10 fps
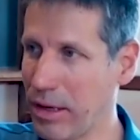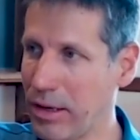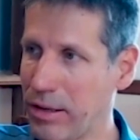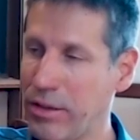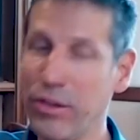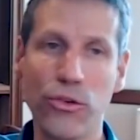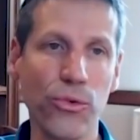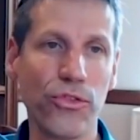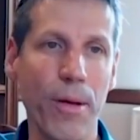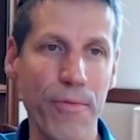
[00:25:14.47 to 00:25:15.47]
deduce
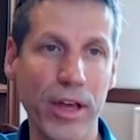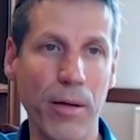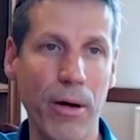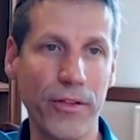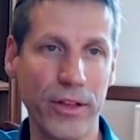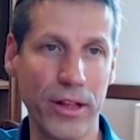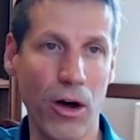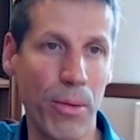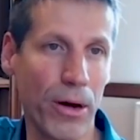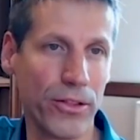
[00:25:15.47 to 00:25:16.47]
something
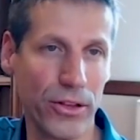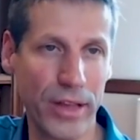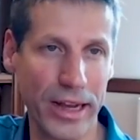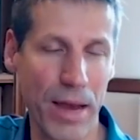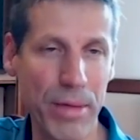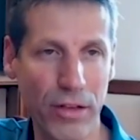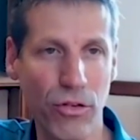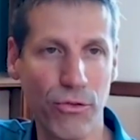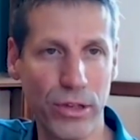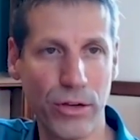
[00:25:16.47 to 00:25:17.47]
about the dynamics
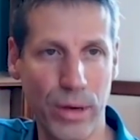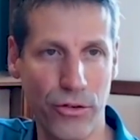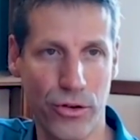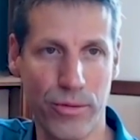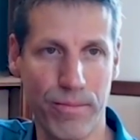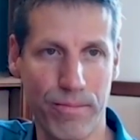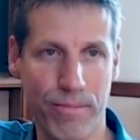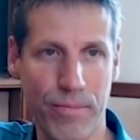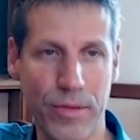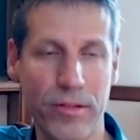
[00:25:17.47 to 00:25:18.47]
of the equation,
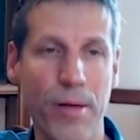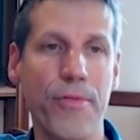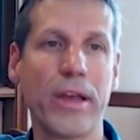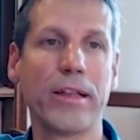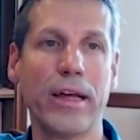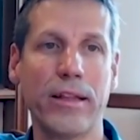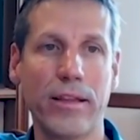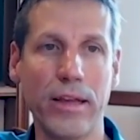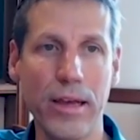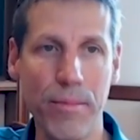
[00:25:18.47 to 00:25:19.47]
something that
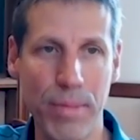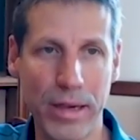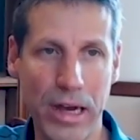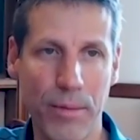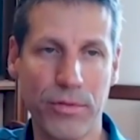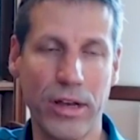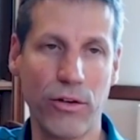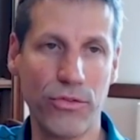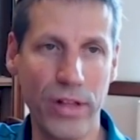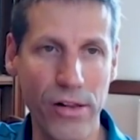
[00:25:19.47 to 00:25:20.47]
becomes kind of
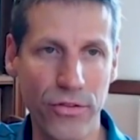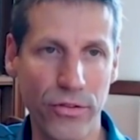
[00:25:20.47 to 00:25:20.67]
self